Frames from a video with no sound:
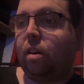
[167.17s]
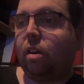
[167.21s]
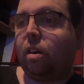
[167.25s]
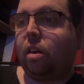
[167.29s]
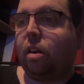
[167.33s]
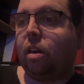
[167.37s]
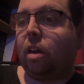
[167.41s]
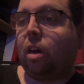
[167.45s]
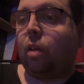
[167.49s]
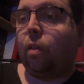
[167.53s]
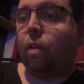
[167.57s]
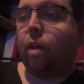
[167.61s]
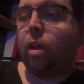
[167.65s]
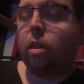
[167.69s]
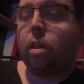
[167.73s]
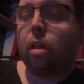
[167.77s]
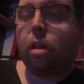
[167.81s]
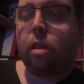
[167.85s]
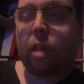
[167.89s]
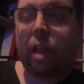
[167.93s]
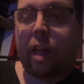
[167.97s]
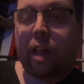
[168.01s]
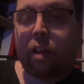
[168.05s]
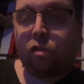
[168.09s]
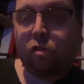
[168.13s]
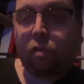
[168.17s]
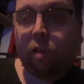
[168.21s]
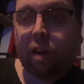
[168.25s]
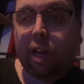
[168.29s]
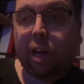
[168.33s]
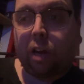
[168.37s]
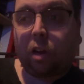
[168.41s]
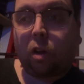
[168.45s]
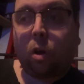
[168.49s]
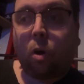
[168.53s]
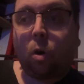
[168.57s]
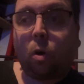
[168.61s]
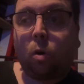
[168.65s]
this is actually a
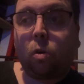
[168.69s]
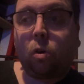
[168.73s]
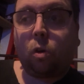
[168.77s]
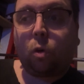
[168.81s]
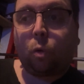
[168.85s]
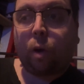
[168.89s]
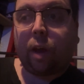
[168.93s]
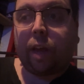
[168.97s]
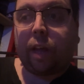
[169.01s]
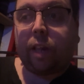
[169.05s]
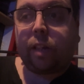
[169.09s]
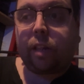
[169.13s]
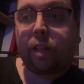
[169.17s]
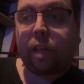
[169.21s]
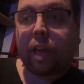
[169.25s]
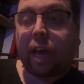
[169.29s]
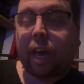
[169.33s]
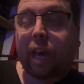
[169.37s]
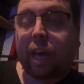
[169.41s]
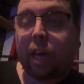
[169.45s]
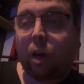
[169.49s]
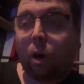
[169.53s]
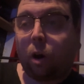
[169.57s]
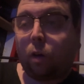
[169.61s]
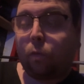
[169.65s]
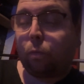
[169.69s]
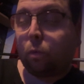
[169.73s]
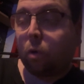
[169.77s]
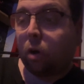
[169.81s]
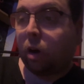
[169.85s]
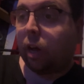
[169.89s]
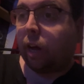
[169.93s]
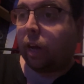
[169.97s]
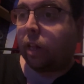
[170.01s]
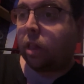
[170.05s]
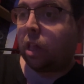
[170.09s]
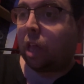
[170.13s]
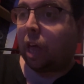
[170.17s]
concrete date I've
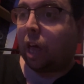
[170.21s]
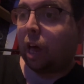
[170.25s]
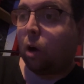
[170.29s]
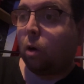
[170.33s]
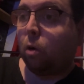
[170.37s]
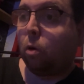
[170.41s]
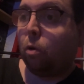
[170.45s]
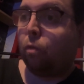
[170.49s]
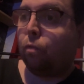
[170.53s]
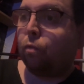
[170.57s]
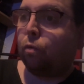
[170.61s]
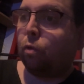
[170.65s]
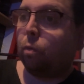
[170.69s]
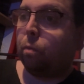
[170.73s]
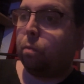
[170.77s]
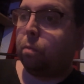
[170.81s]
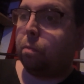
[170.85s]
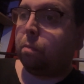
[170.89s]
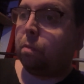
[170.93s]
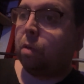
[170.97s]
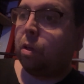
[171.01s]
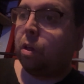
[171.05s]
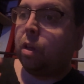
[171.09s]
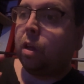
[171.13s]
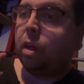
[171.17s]
worked out from